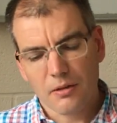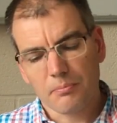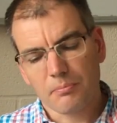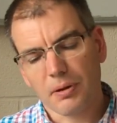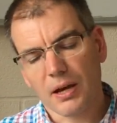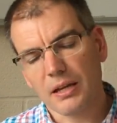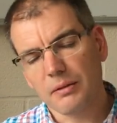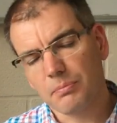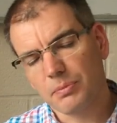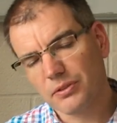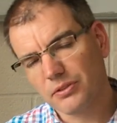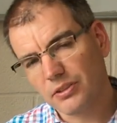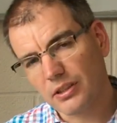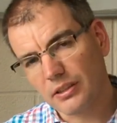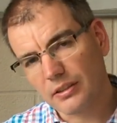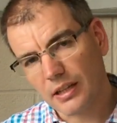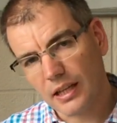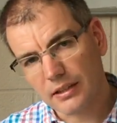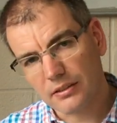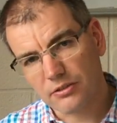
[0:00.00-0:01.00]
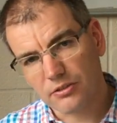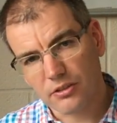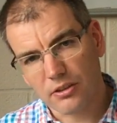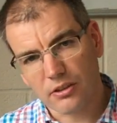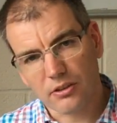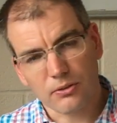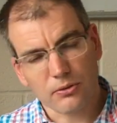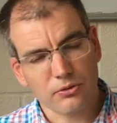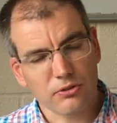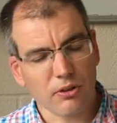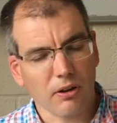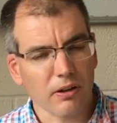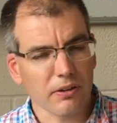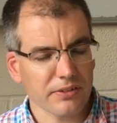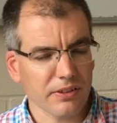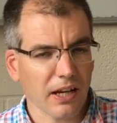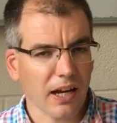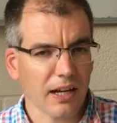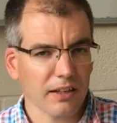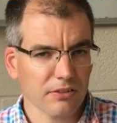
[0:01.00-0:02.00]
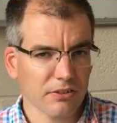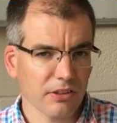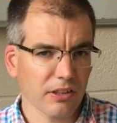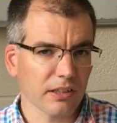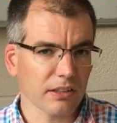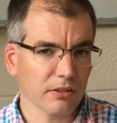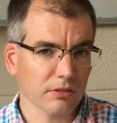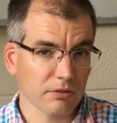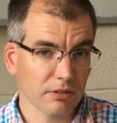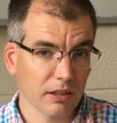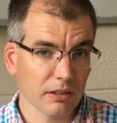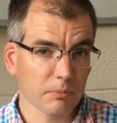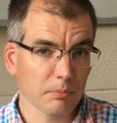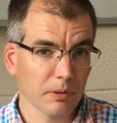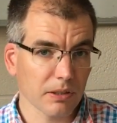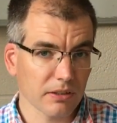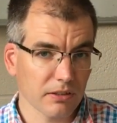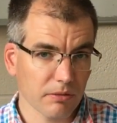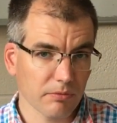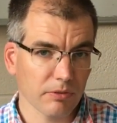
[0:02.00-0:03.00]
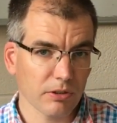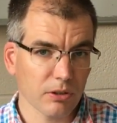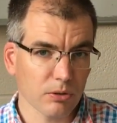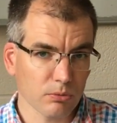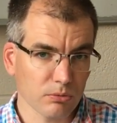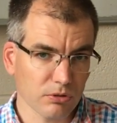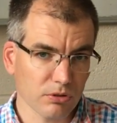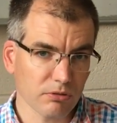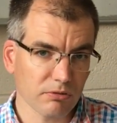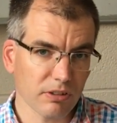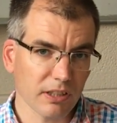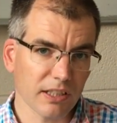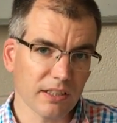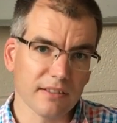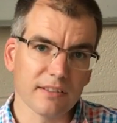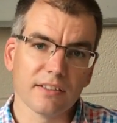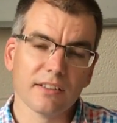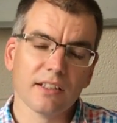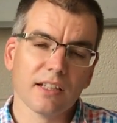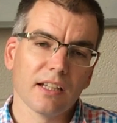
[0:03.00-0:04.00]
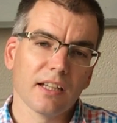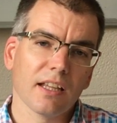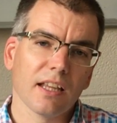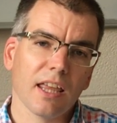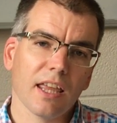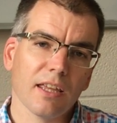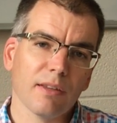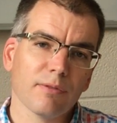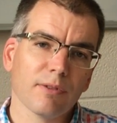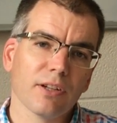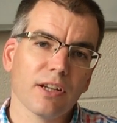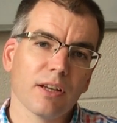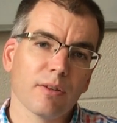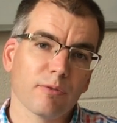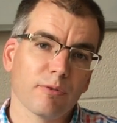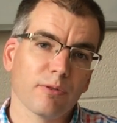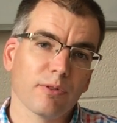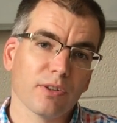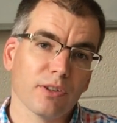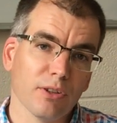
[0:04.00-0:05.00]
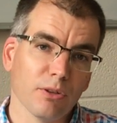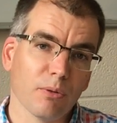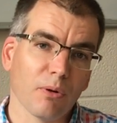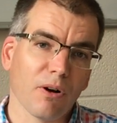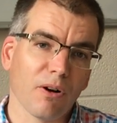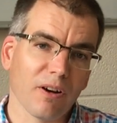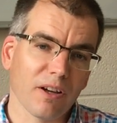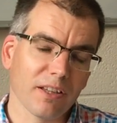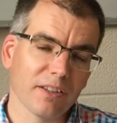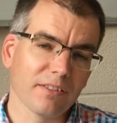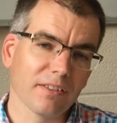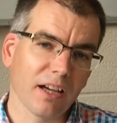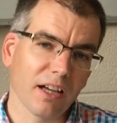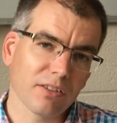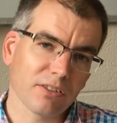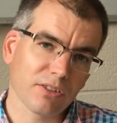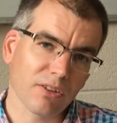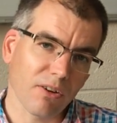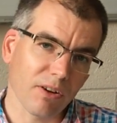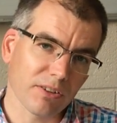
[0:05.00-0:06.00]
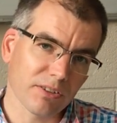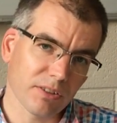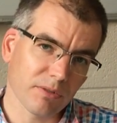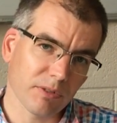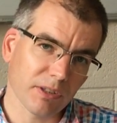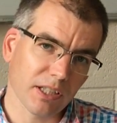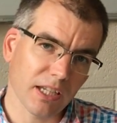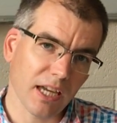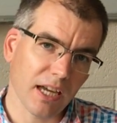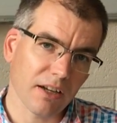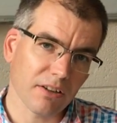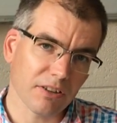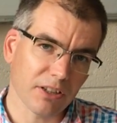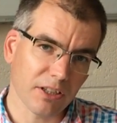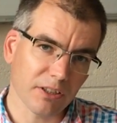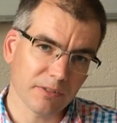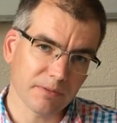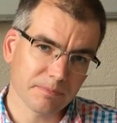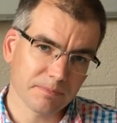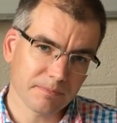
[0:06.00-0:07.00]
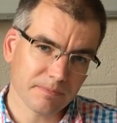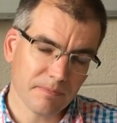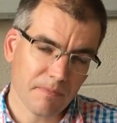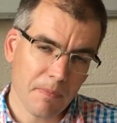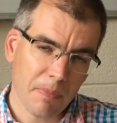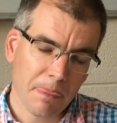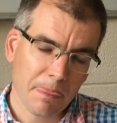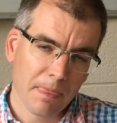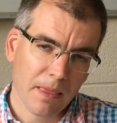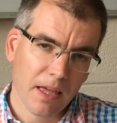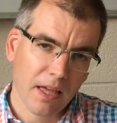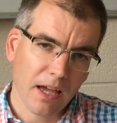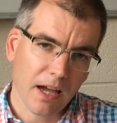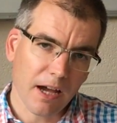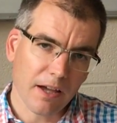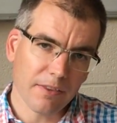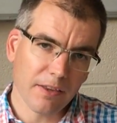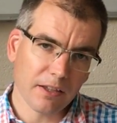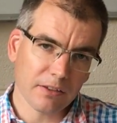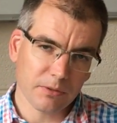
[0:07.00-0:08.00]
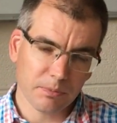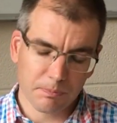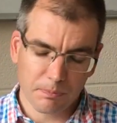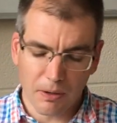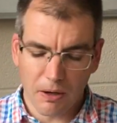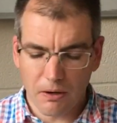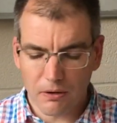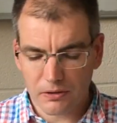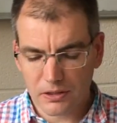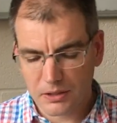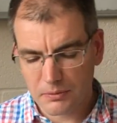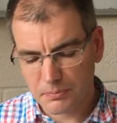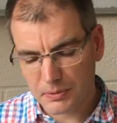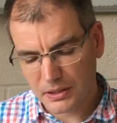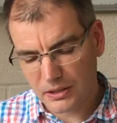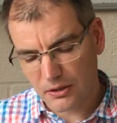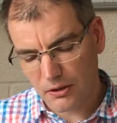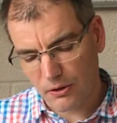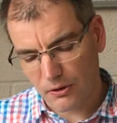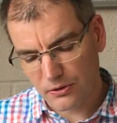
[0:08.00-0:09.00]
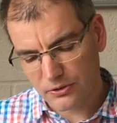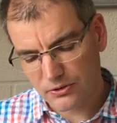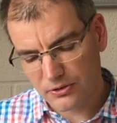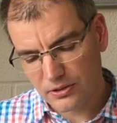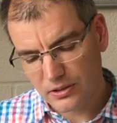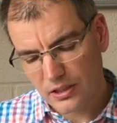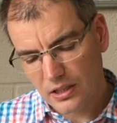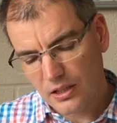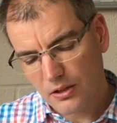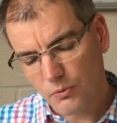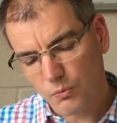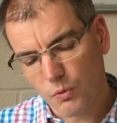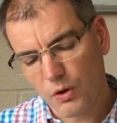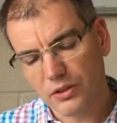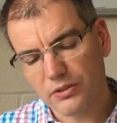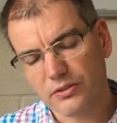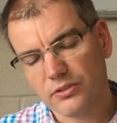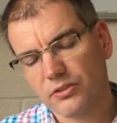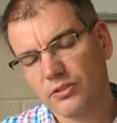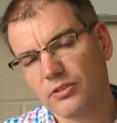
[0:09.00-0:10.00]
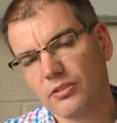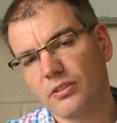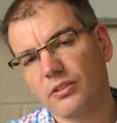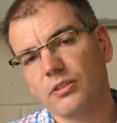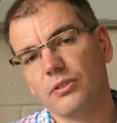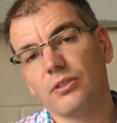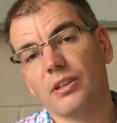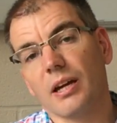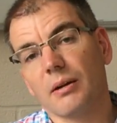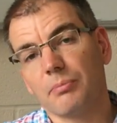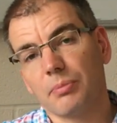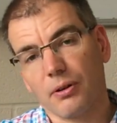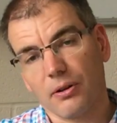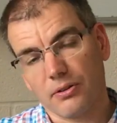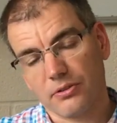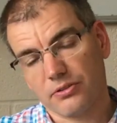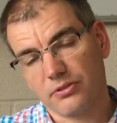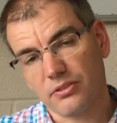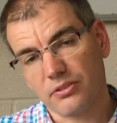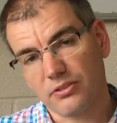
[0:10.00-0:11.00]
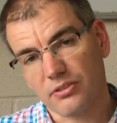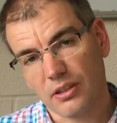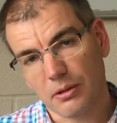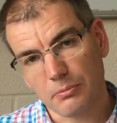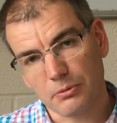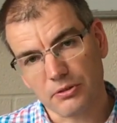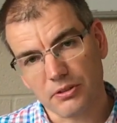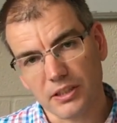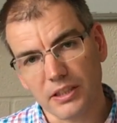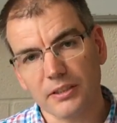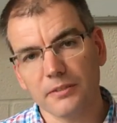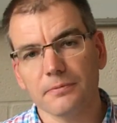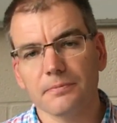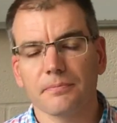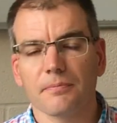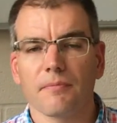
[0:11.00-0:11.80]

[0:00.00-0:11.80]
Papers in Nature or Science are actually incredibly difficult to read, even if you are in that scientific area. And that's partly because once you get past the summary,